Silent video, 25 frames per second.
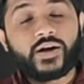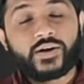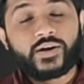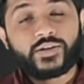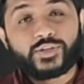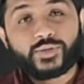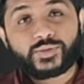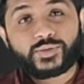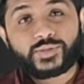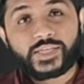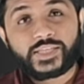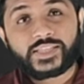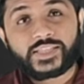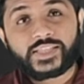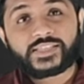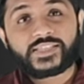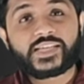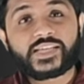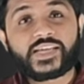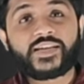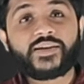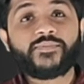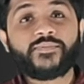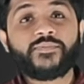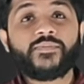Using the
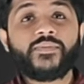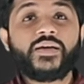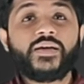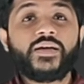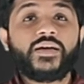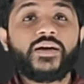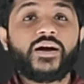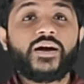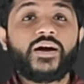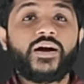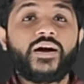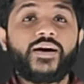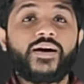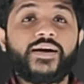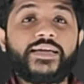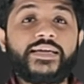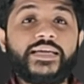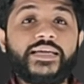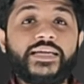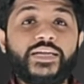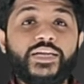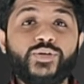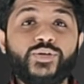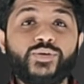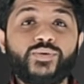same
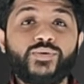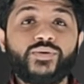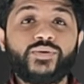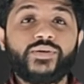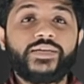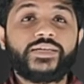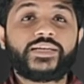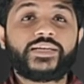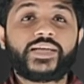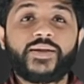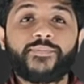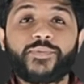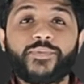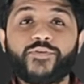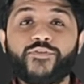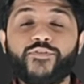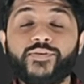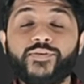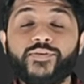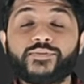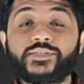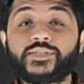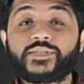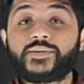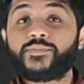ALU, it can
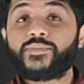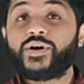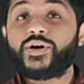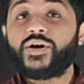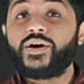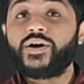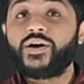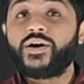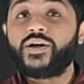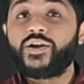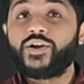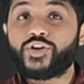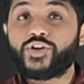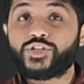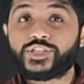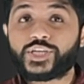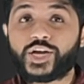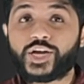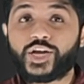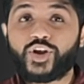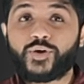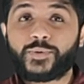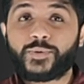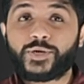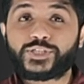perform some
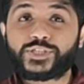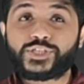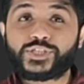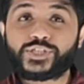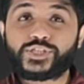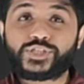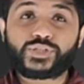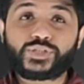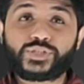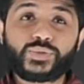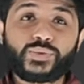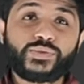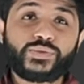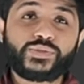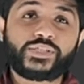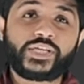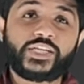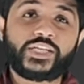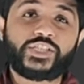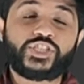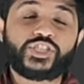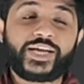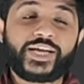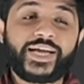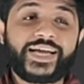logical operations too,
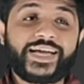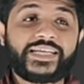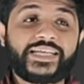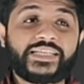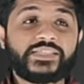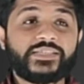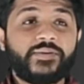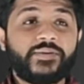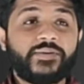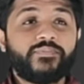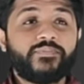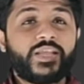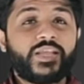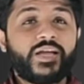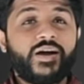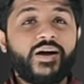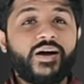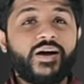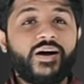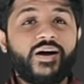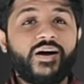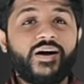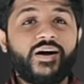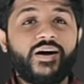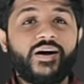such as
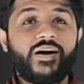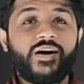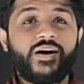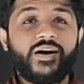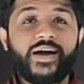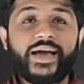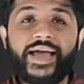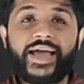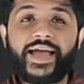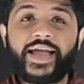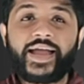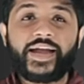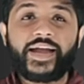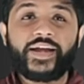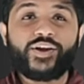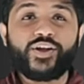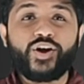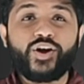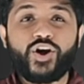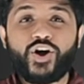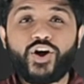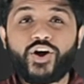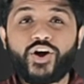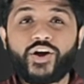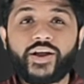AND,
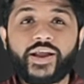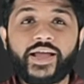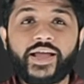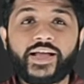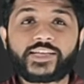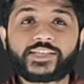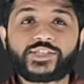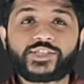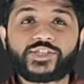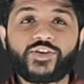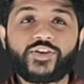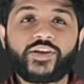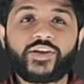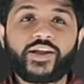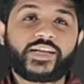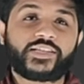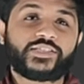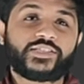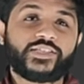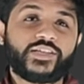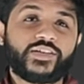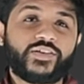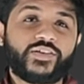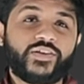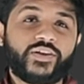OR, XOR,
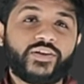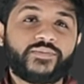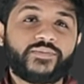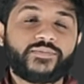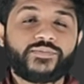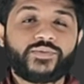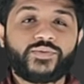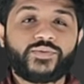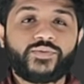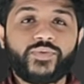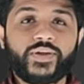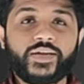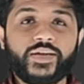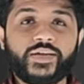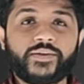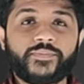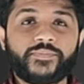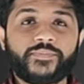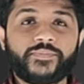etc. Right.